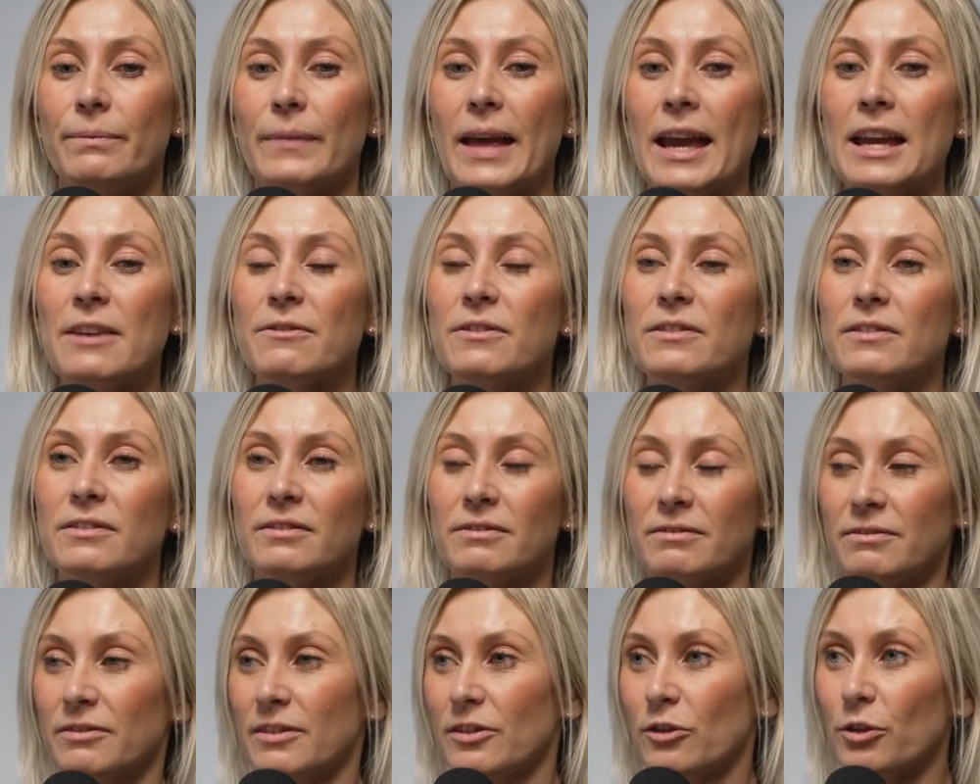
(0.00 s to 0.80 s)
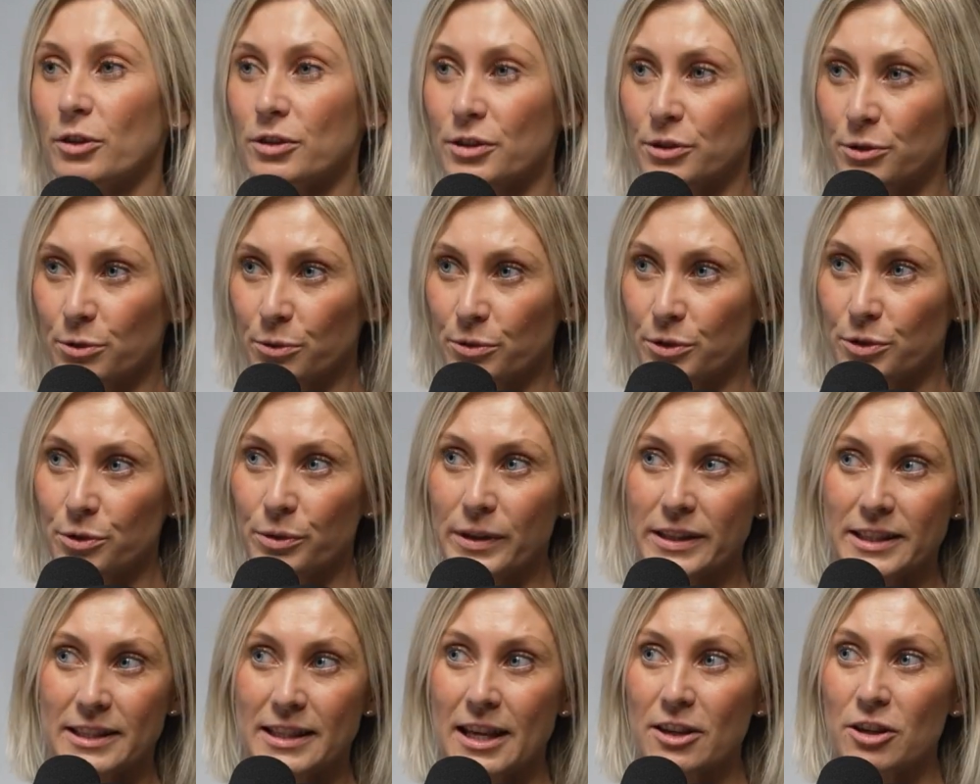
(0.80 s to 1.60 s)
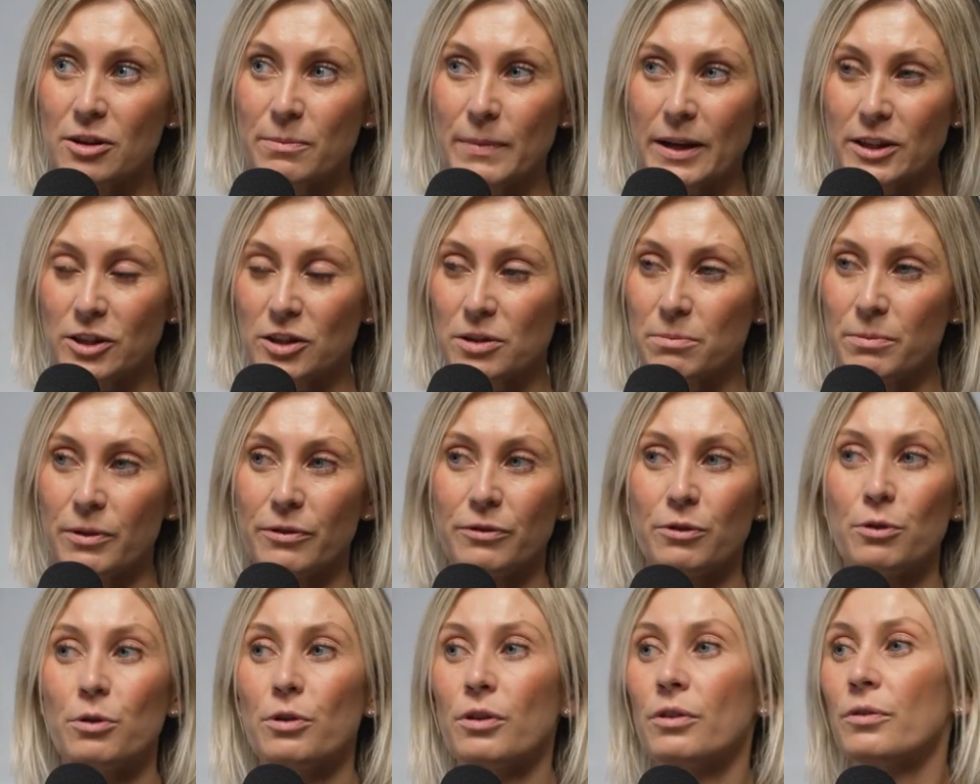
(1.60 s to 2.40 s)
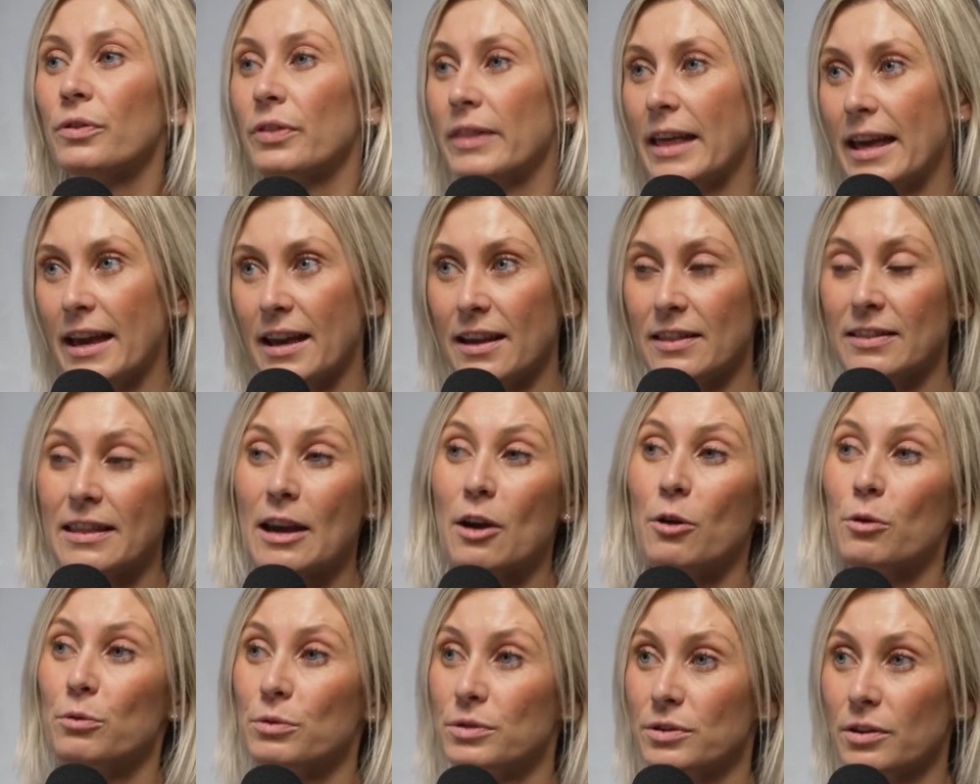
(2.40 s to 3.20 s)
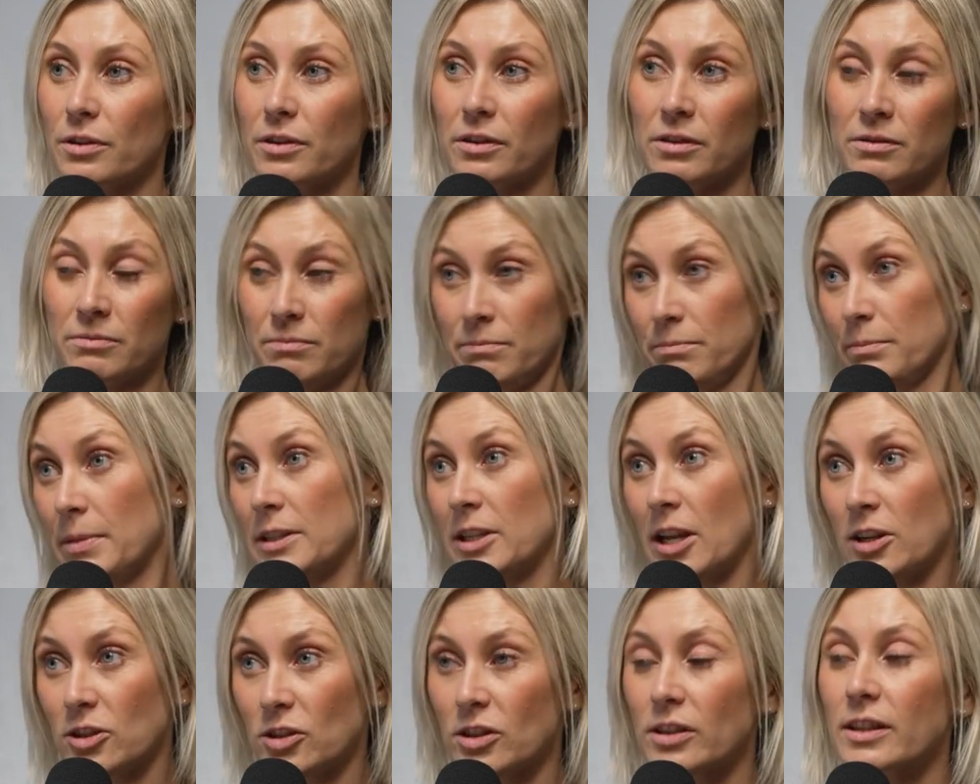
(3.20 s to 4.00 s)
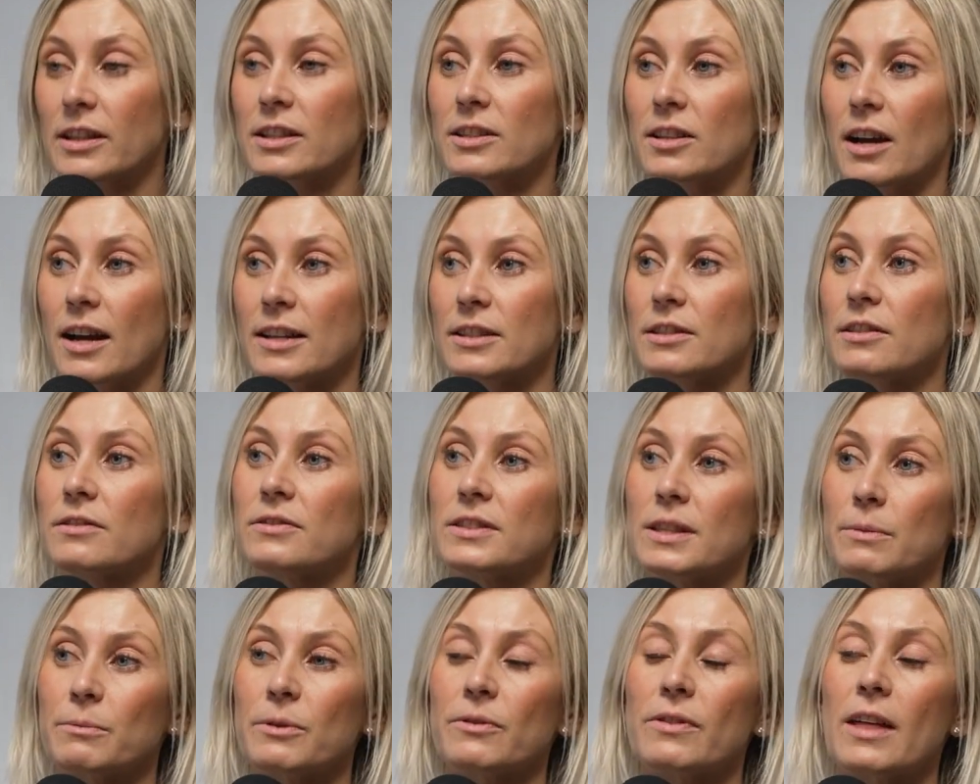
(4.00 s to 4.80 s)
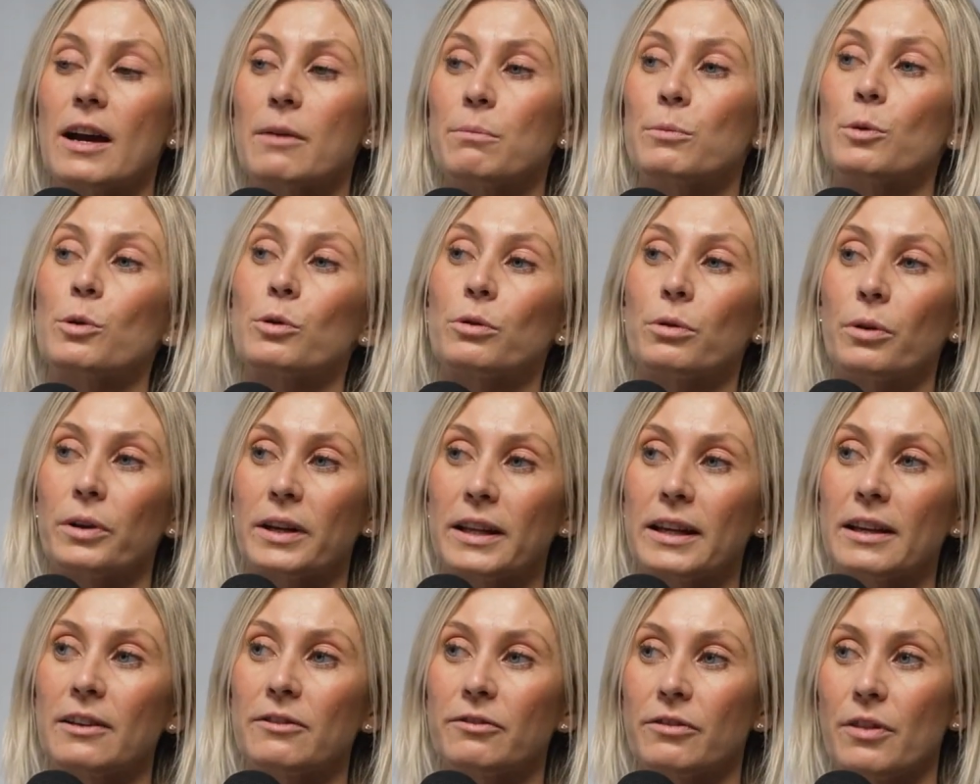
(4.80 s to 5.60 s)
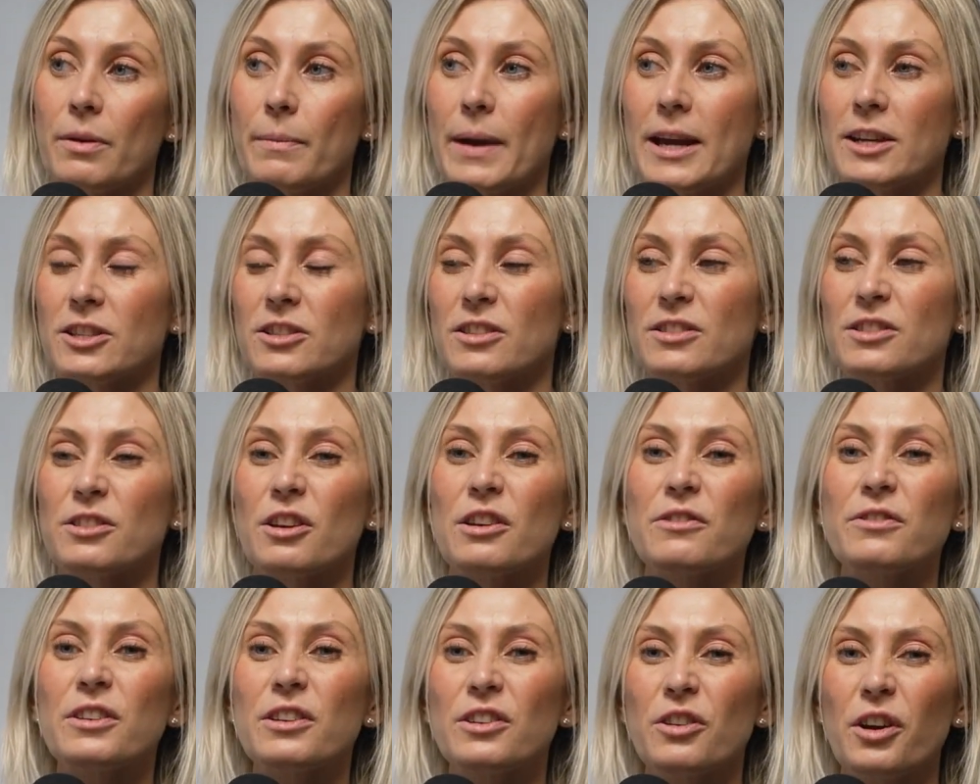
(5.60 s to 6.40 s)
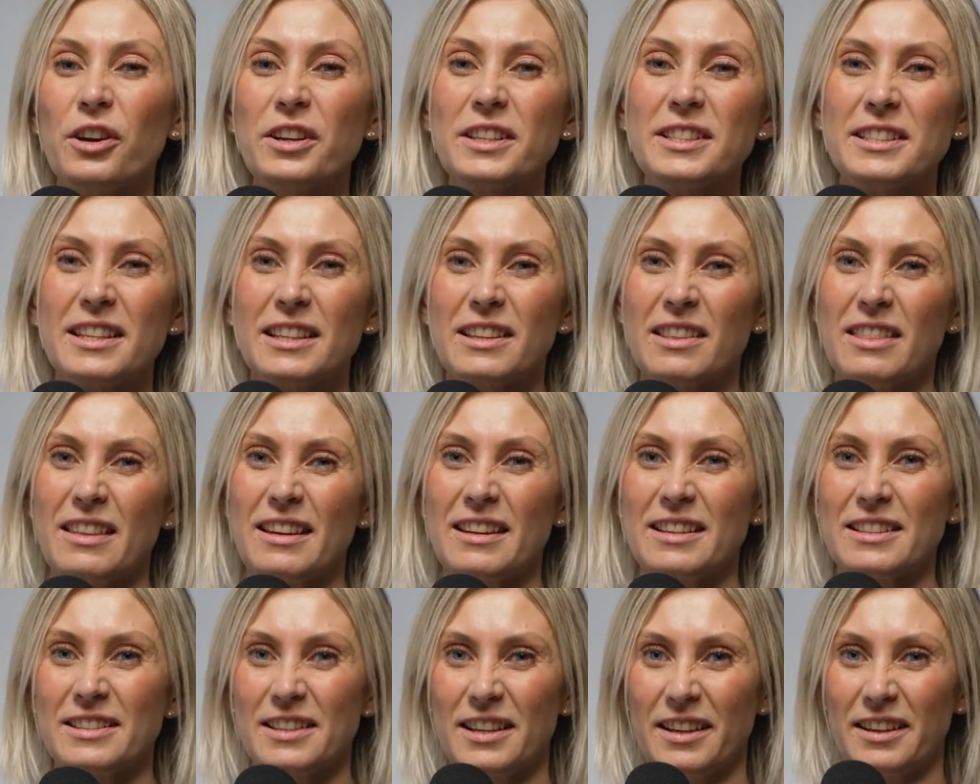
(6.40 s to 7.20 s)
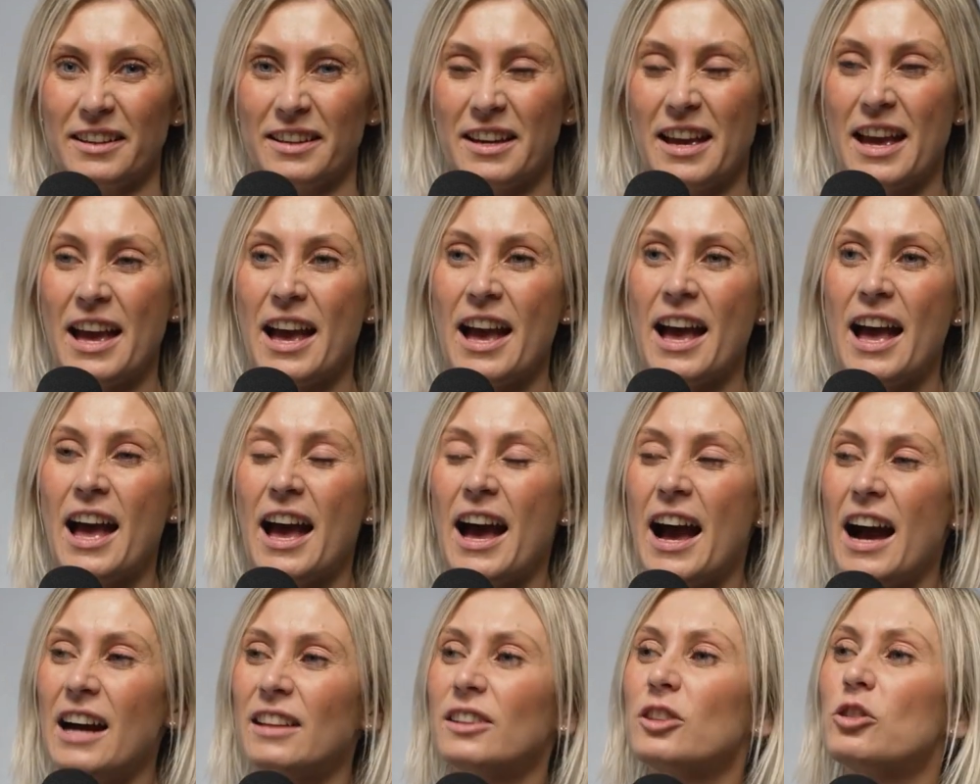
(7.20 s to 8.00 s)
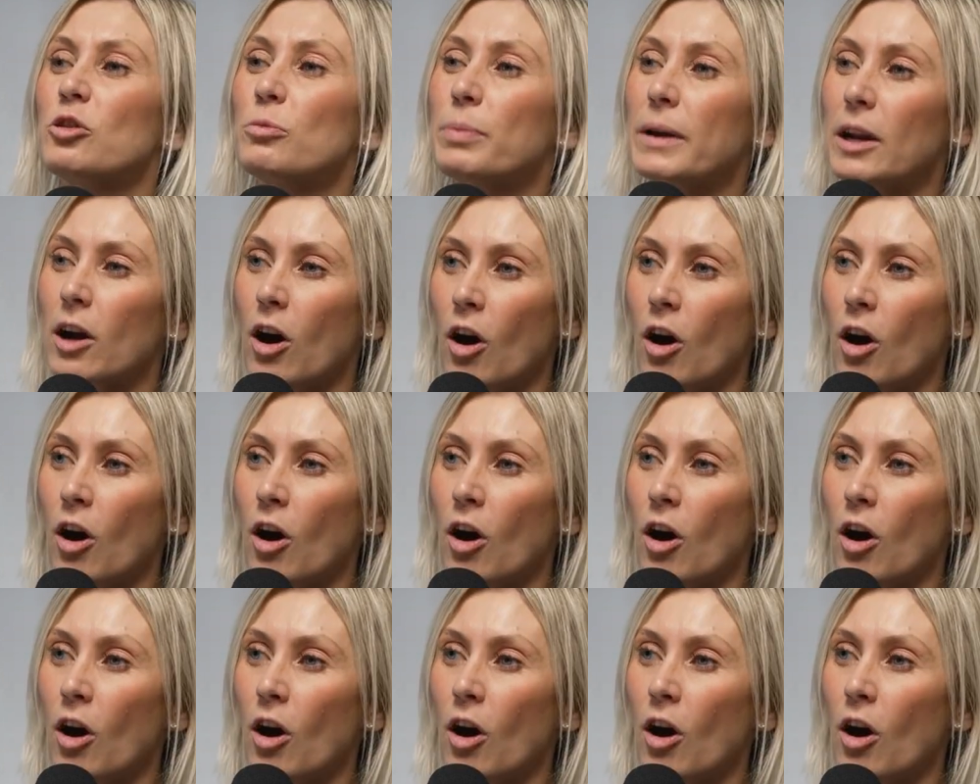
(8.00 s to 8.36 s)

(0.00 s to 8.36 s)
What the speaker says: Even those sore joints that you mentioned before, they're also potentially signs of some of that more chronic inflammation. So if you're noticing things are a little bit